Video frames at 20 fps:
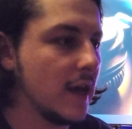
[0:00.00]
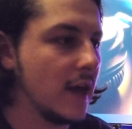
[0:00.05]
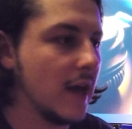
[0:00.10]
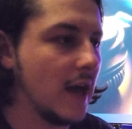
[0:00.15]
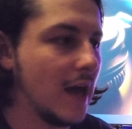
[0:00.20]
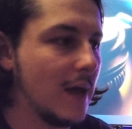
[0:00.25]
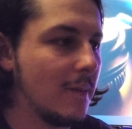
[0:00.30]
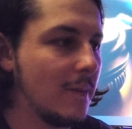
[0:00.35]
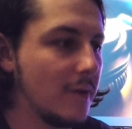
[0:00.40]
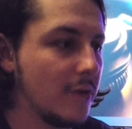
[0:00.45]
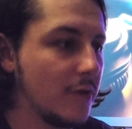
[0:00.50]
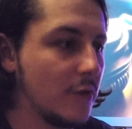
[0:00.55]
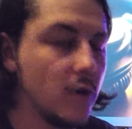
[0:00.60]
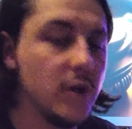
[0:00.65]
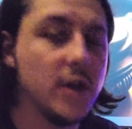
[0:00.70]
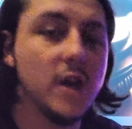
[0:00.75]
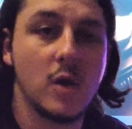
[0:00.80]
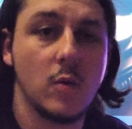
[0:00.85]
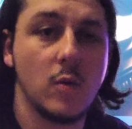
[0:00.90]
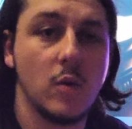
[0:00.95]
I
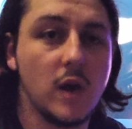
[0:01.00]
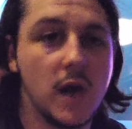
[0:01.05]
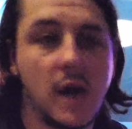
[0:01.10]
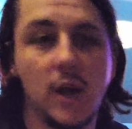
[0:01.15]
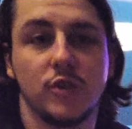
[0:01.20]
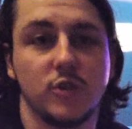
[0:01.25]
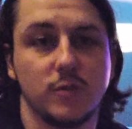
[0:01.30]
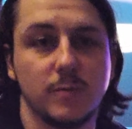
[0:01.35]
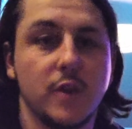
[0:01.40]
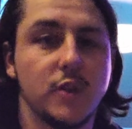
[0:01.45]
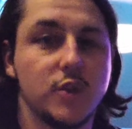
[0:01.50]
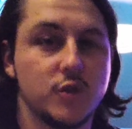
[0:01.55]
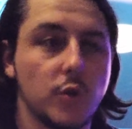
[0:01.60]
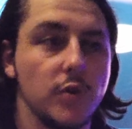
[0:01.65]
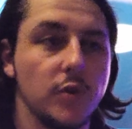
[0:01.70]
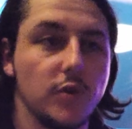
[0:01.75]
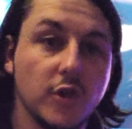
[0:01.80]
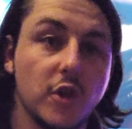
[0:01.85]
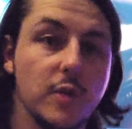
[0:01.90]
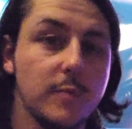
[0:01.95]
thought, you know what, I'll just make
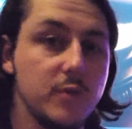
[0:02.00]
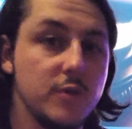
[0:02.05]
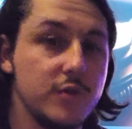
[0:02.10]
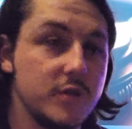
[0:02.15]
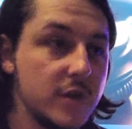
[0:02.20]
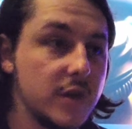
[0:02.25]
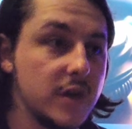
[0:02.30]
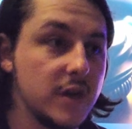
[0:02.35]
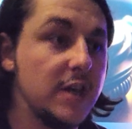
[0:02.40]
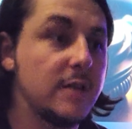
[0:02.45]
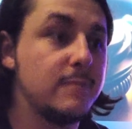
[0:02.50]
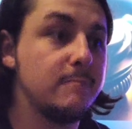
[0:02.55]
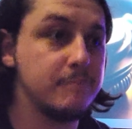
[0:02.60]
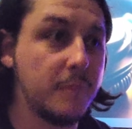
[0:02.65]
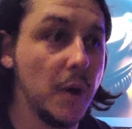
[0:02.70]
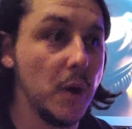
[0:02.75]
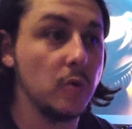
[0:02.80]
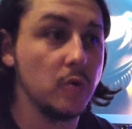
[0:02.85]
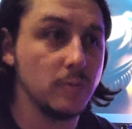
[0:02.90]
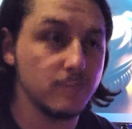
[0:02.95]
sure that the computer could at least
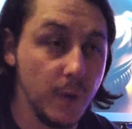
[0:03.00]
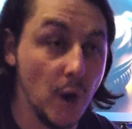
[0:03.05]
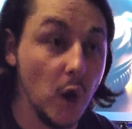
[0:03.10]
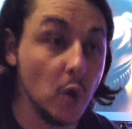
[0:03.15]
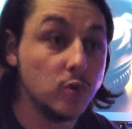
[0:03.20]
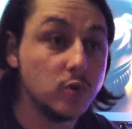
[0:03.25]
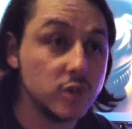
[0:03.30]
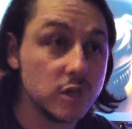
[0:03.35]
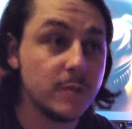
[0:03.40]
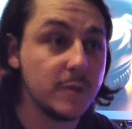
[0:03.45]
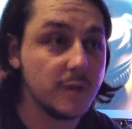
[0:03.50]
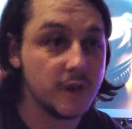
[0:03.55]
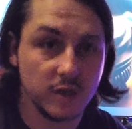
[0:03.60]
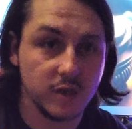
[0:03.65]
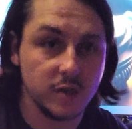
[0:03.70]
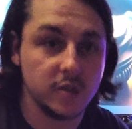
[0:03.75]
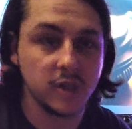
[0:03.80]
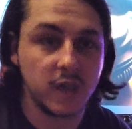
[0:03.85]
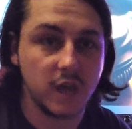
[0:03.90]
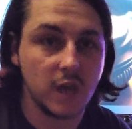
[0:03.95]
post,
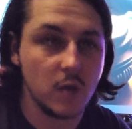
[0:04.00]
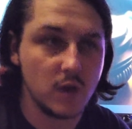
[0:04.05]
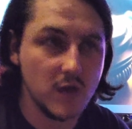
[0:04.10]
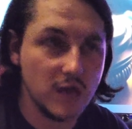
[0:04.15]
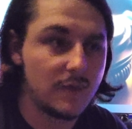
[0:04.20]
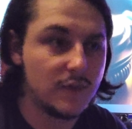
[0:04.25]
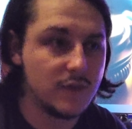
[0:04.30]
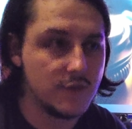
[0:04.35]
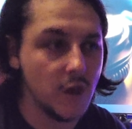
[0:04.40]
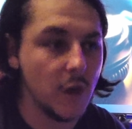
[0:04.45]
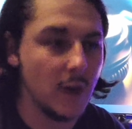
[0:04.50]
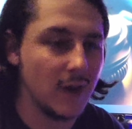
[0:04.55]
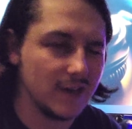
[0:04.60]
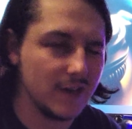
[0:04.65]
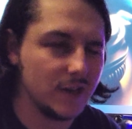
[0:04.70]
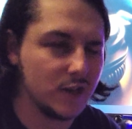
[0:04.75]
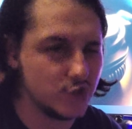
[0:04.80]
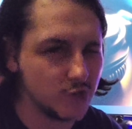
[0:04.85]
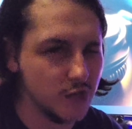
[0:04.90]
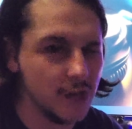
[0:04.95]
because, you know, even though I
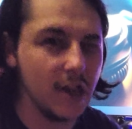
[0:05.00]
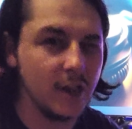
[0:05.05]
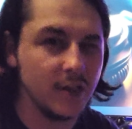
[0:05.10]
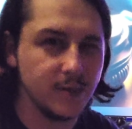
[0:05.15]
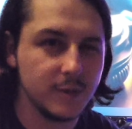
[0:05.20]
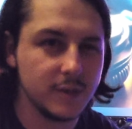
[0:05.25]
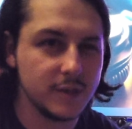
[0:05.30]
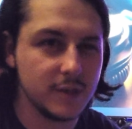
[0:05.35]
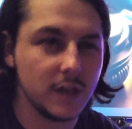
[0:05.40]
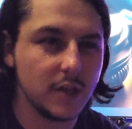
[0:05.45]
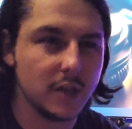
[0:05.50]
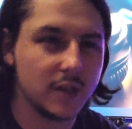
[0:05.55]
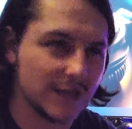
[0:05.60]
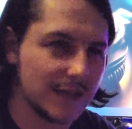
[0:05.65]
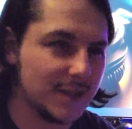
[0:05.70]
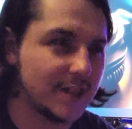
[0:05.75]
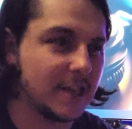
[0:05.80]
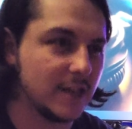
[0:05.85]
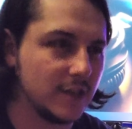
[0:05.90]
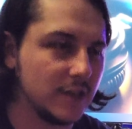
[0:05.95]
didn't change much else, I
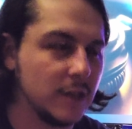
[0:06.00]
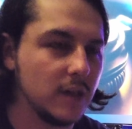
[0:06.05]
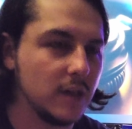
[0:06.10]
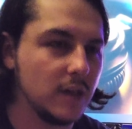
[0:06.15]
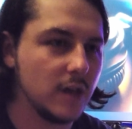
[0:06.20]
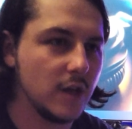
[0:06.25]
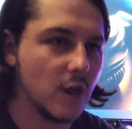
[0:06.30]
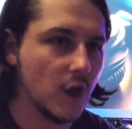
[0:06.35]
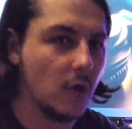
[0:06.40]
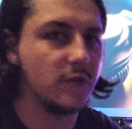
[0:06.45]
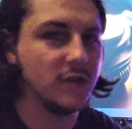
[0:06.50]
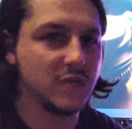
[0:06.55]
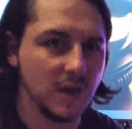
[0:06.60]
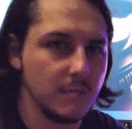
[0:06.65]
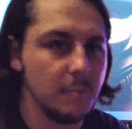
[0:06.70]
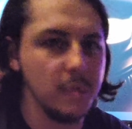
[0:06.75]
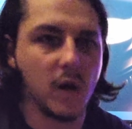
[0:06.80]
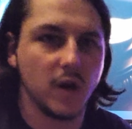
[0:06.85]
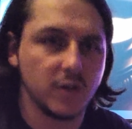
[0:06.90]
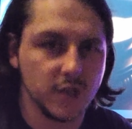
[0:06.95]
still obviously
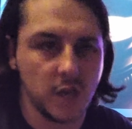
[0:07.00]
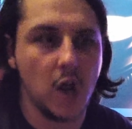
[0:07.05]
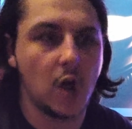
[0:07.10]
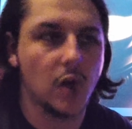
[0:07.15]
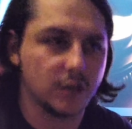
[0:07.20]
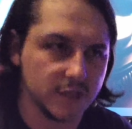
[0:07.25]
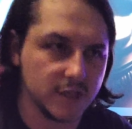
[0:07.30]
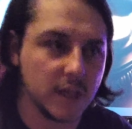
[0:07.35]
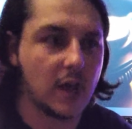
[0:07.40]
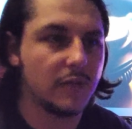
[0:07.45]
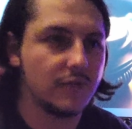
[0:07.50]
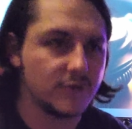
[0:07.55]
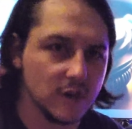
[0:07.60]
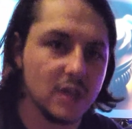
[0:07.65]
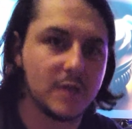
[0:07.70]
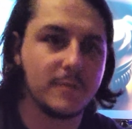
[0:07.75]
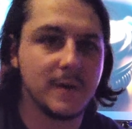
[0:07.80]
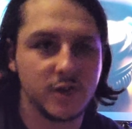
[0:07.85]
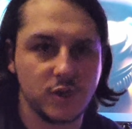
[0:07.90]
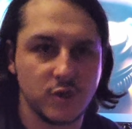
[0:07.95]
unplugged a lot of stuff. I
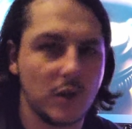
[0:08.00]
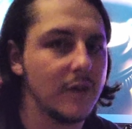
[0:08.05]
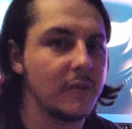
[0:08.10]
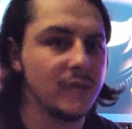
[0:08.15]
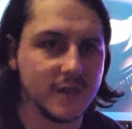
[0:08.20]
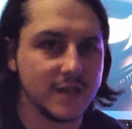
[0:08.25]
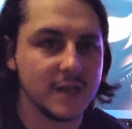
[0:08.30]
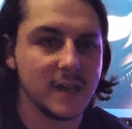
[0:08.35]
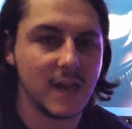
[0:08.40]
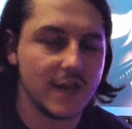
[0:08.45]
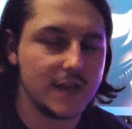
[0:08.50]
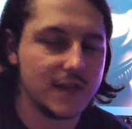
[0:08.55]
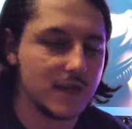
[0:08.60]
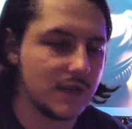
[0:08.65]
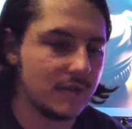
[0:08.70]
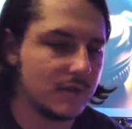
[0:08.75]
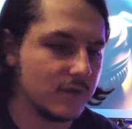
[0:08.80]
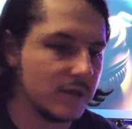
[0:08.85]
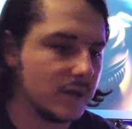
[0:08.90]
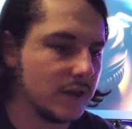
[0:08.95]
need to make sure everything's connected
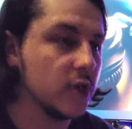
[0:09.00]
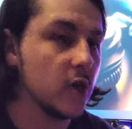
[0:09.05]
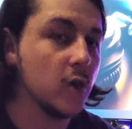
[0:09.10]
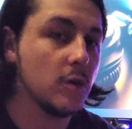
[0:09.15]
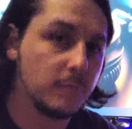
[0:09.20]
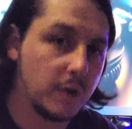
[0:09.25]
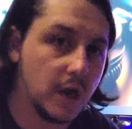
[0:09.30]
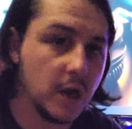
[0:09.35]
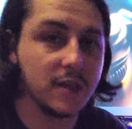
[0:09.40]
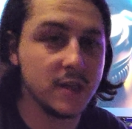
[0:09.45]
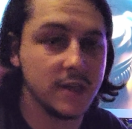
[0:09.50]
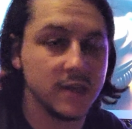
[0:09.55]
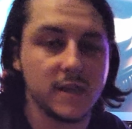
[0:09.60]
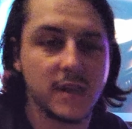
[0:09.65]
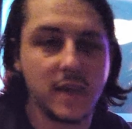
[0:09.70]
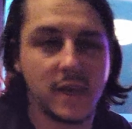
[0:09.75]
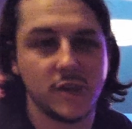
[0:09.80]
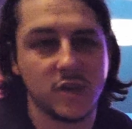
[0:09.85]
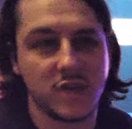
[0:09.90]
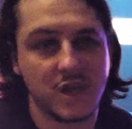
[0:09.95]
and everything. So I plugged into
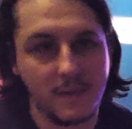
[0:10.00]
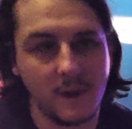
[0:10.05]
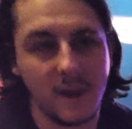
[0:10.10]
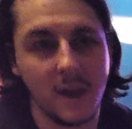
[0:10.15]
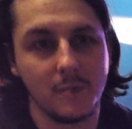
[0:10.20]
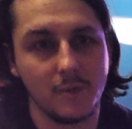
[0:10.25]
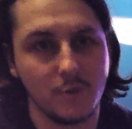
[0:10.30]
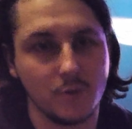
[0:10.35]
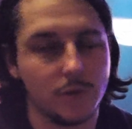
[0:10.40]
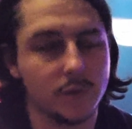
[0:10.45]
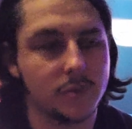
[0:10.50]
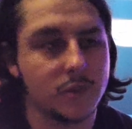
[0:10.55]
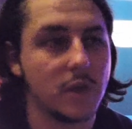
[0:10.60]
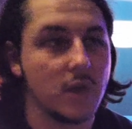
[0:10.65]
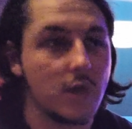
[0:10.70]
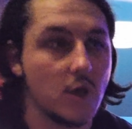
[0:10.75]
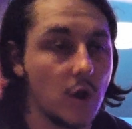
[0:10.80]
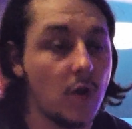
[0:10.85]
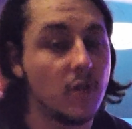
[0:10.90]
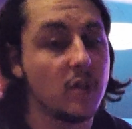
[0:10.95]
the HDMI port
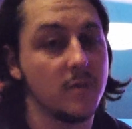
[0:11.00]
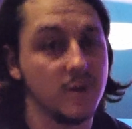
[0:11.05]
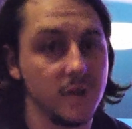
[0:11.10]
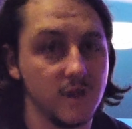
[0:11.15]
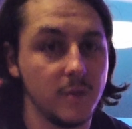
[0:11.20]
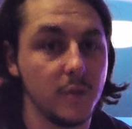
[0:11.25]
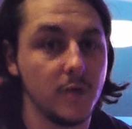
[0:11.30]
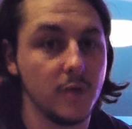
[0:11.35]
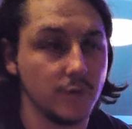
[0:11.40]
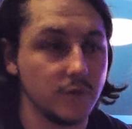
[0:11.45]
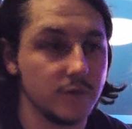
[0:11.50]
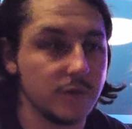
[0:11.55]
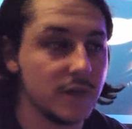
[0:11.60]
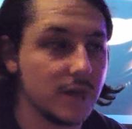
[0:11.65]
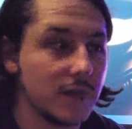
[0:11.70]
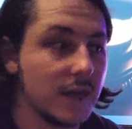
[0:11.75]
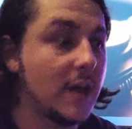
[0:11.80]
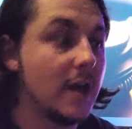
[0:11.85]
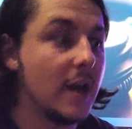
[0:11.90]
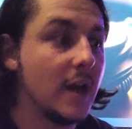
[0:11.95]
on the motherboard,
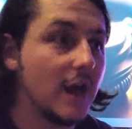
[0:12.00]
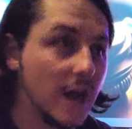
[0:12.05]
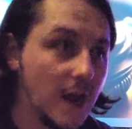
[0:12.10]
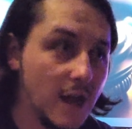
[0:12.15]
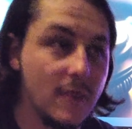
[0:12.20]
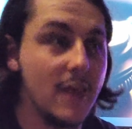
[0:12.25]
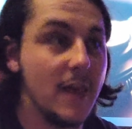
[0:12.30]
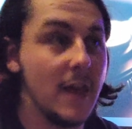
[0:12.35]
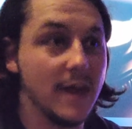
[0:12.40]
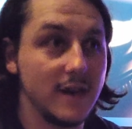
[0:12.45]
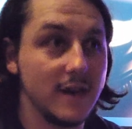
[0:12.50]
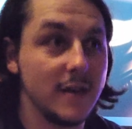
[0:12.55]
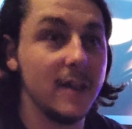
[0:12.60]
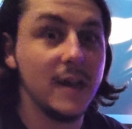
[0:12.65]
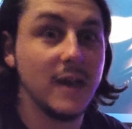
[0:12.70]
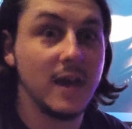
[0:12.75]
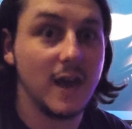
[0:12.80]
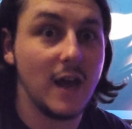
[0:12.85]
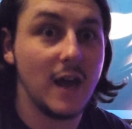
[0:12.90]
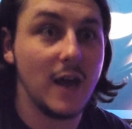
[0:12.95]
and then
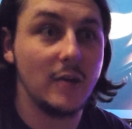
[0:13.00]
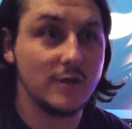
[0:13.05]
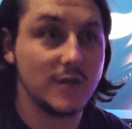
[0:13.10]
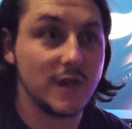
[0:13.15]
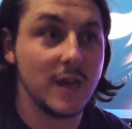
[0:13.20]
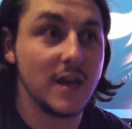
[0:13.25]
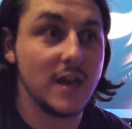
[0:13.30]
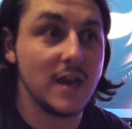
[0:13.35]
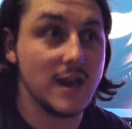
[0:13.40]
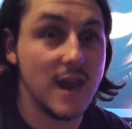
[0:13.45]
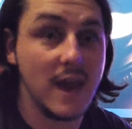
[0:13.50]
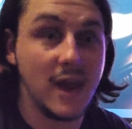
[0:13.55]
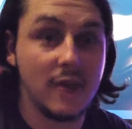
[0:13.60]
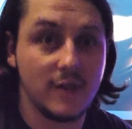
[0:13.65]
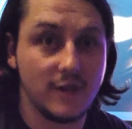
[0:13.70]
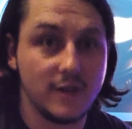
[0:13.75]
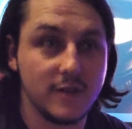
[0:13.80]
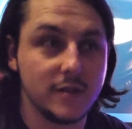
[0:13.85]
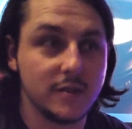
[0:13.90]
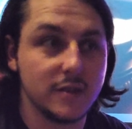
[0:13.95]
I was getting
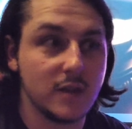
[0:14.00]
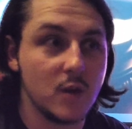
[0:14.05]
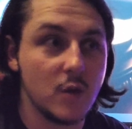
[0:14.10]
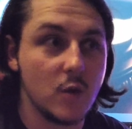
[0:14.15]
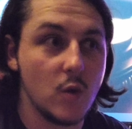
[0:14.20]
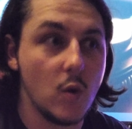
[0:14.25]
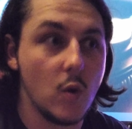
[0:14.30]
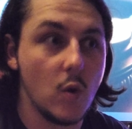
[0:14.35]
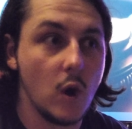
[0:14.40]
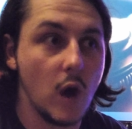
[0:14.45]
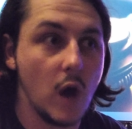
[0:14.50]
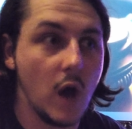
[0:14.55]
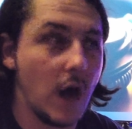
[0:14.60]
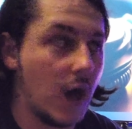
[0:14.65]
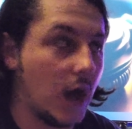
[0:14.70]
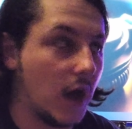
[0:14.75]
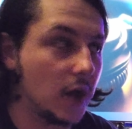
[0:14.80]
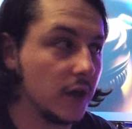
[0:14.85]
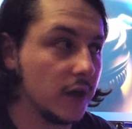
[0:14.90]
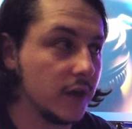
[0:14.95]
nothing. So I was like,
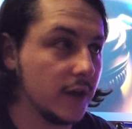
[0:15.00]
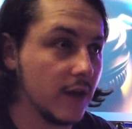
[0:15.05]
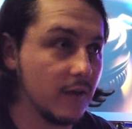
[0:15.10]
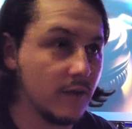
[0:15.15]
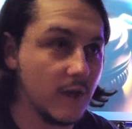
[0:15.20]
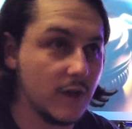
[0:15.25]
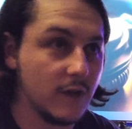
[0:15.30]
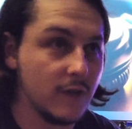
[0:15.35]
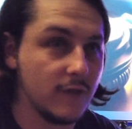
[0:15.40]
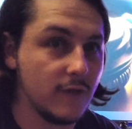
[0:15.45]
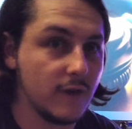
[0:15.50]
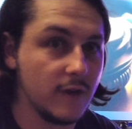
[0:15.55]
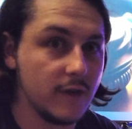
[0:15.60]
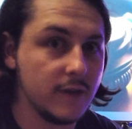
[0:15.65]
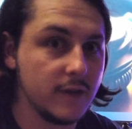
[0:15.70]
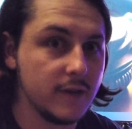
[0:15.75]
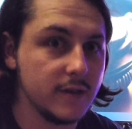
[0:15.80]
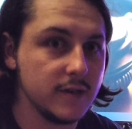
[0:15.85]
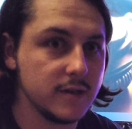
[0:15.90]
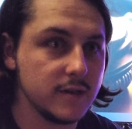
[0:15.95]
have I fucked
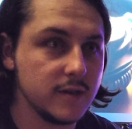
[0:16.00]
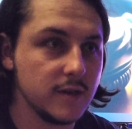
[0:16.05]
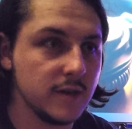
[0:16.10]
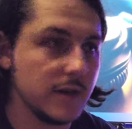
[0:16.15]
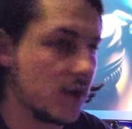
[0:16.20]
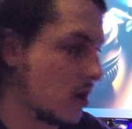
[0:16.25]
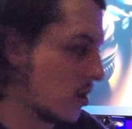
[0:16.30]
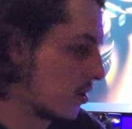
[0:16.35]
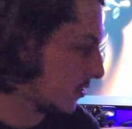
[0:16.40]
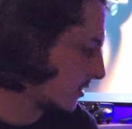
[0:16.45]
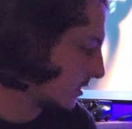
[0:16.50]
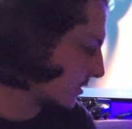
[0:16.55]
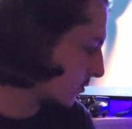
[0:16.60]
this? It's turning on.